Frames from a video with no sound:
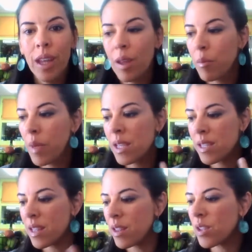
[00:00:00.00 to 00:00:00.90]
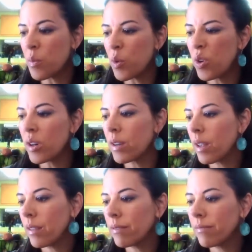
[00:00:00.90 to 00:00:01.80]
it makes it look more
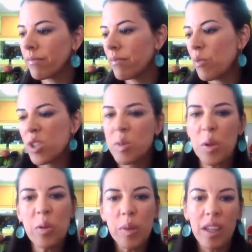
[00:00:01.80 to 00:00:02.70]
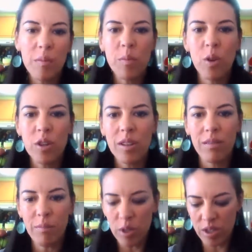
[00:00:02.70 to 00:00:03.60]
smoky, more
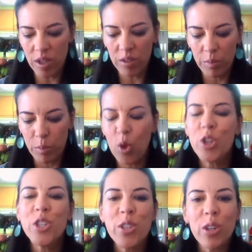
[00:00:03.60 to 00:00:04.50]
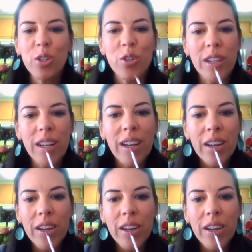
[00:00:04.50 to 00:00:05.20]
sultry.